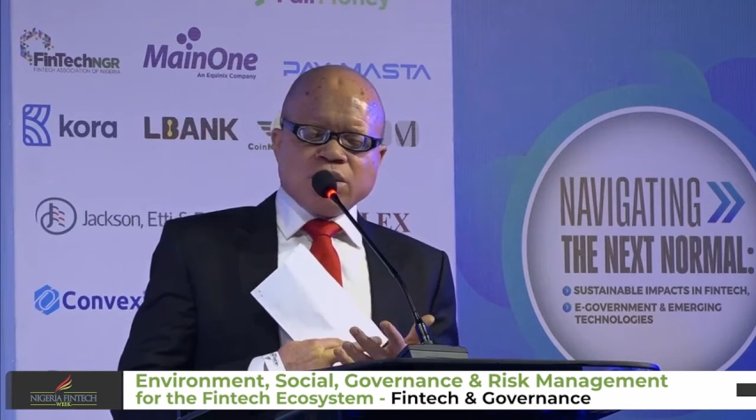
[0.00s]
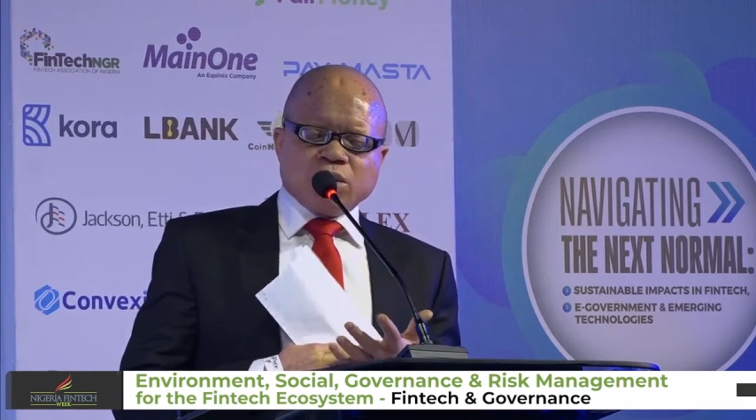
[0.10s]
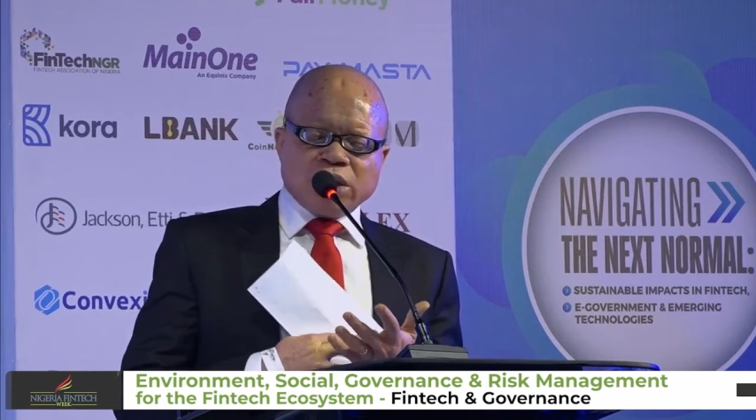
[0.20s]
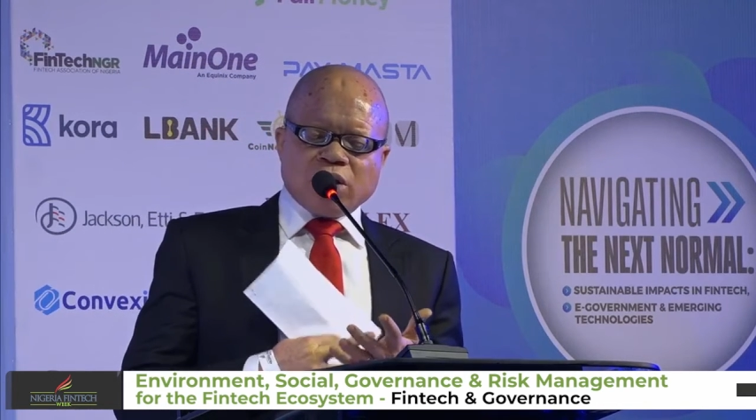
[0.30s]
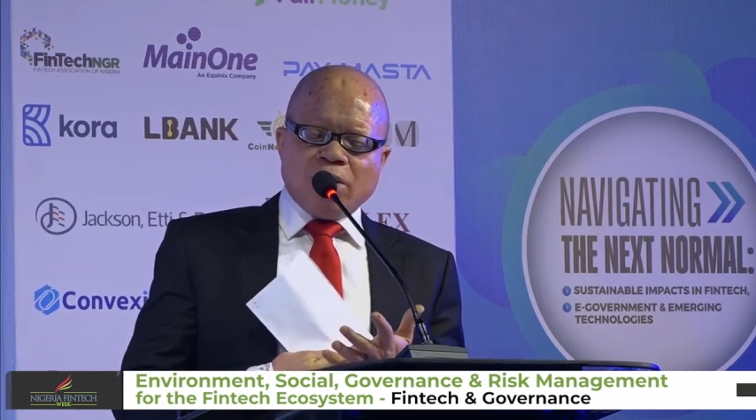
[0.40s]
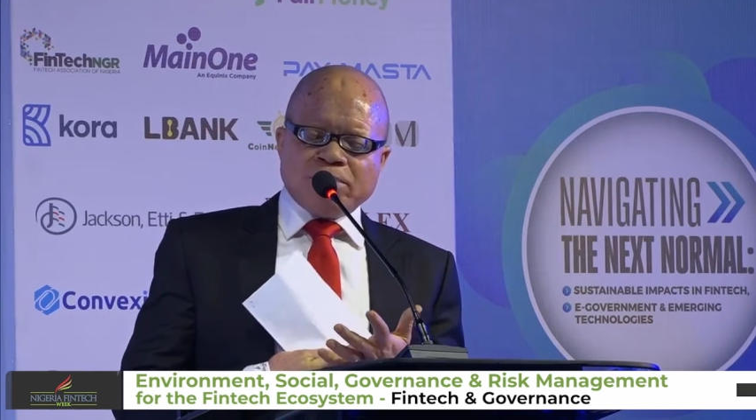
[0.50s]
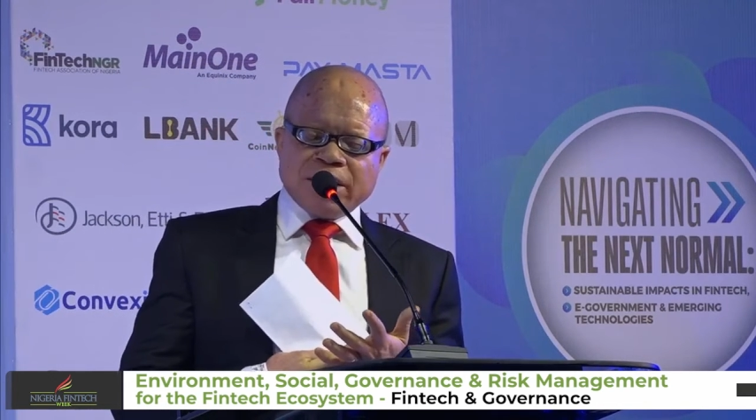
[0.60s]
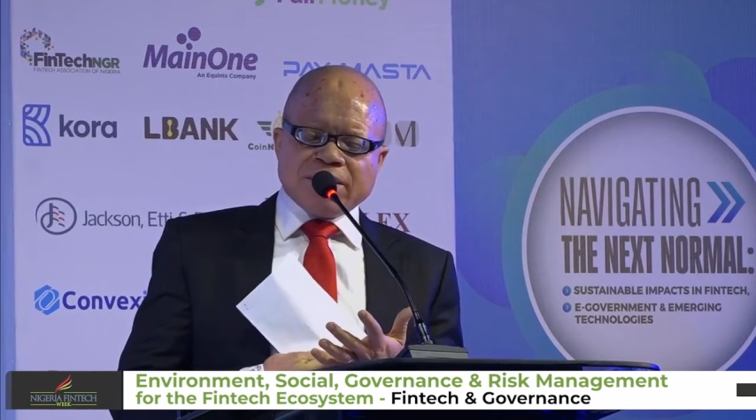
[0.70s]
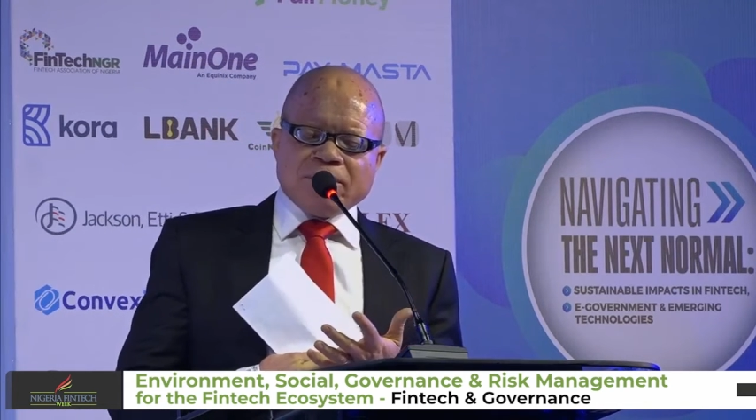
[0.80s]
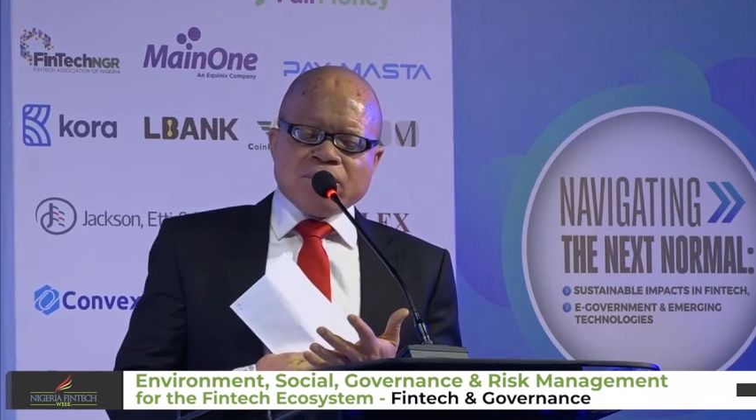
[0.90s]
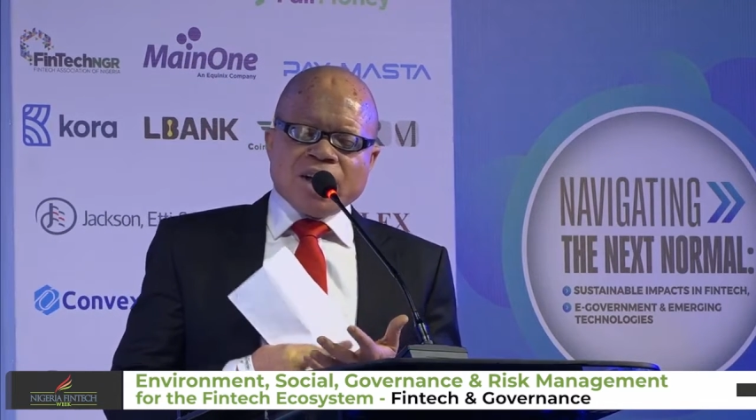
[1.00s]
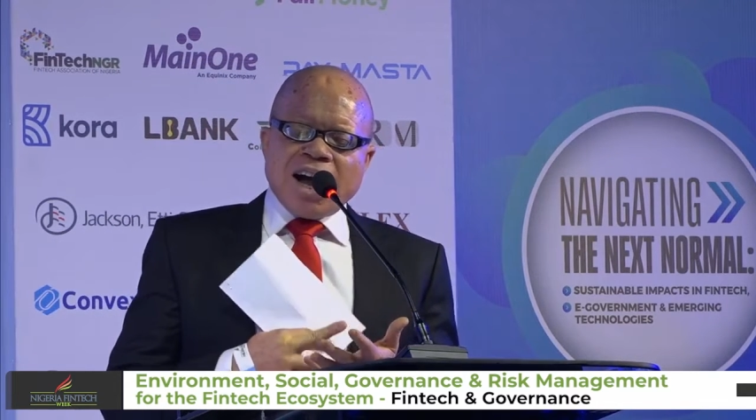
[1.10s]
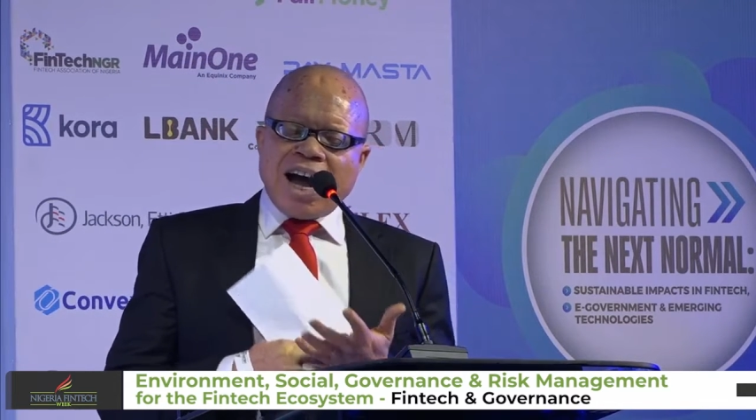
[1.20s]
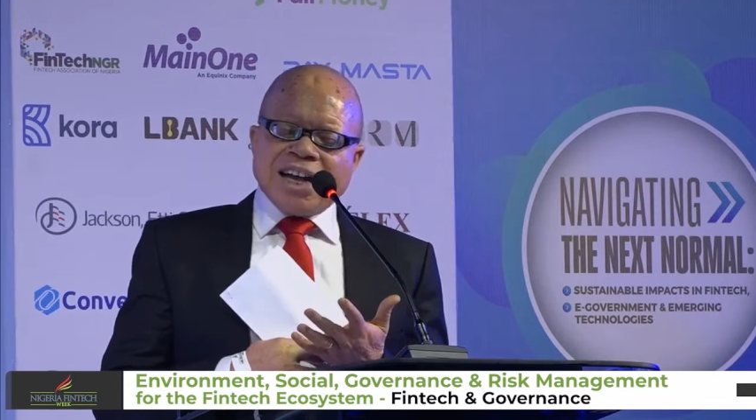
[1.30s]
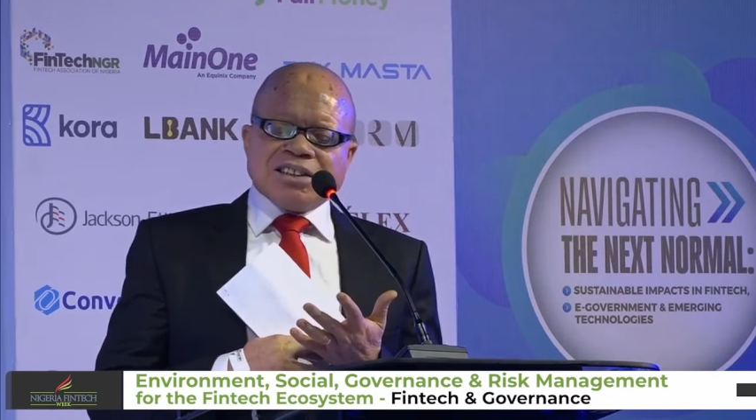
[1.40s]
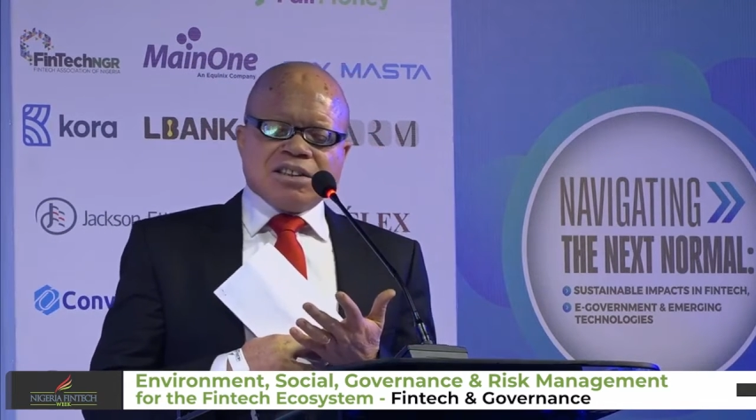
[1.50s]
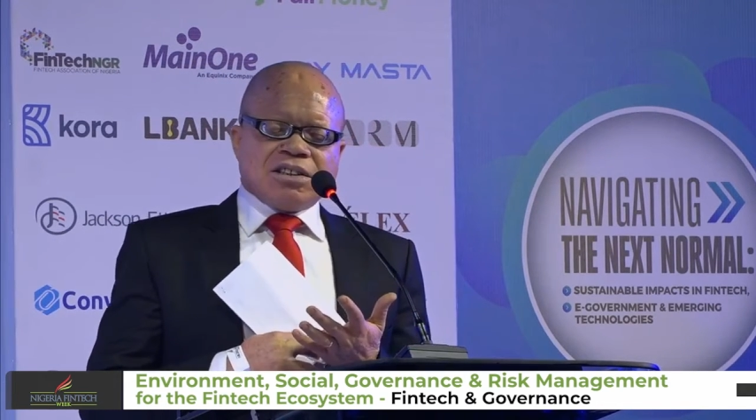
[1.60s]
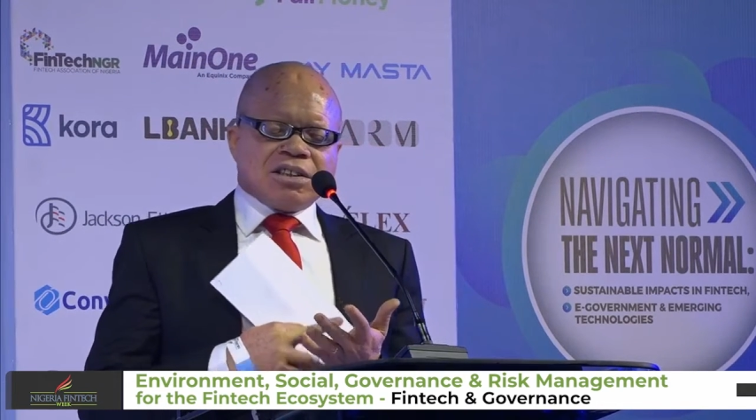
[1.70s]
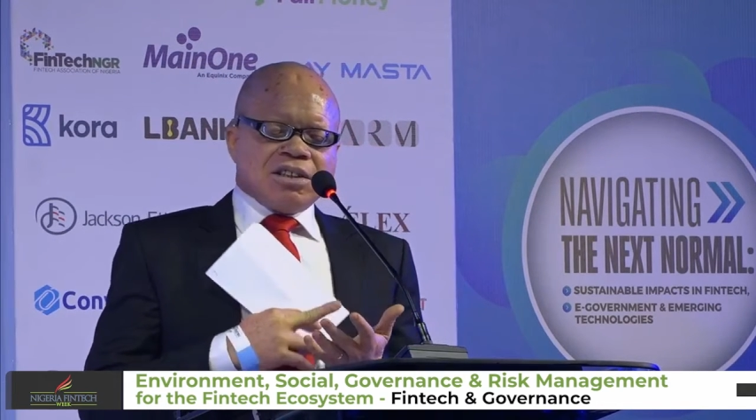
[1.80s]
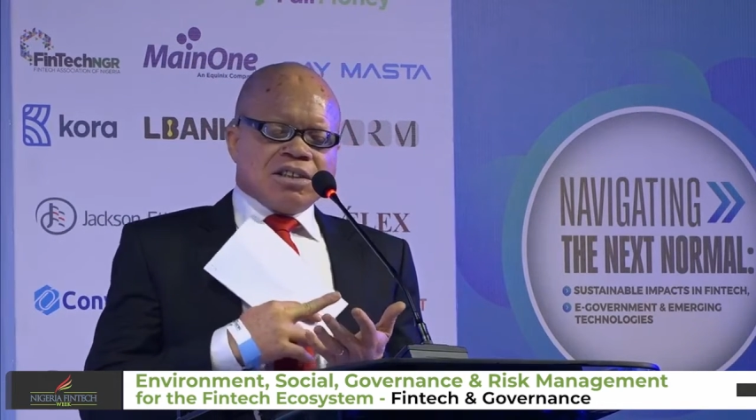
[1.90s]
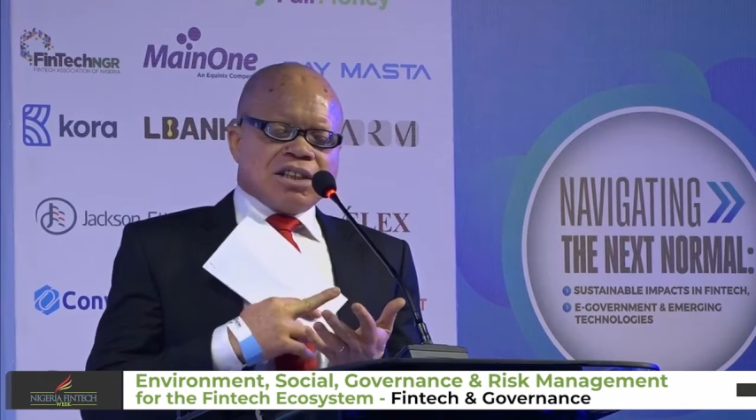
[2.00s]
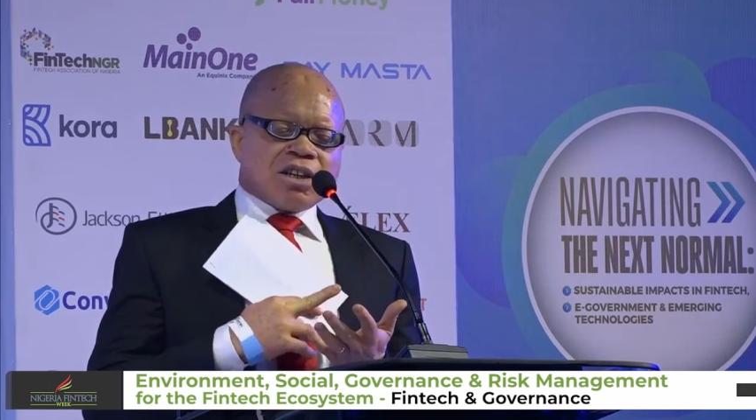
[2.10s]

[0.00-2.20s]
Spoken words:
to the company. And the